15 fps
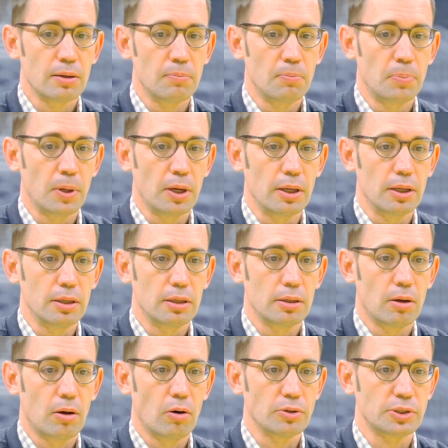But
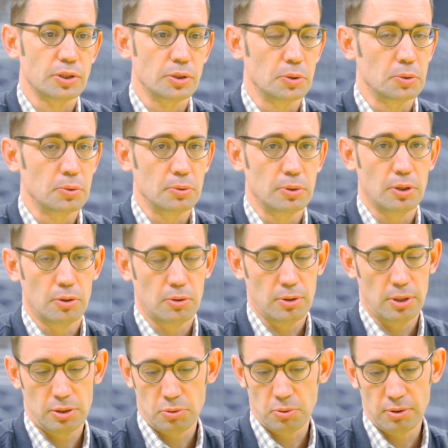also, you know,
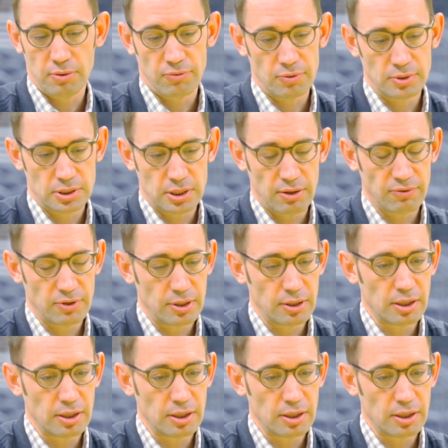that twenty-four seven,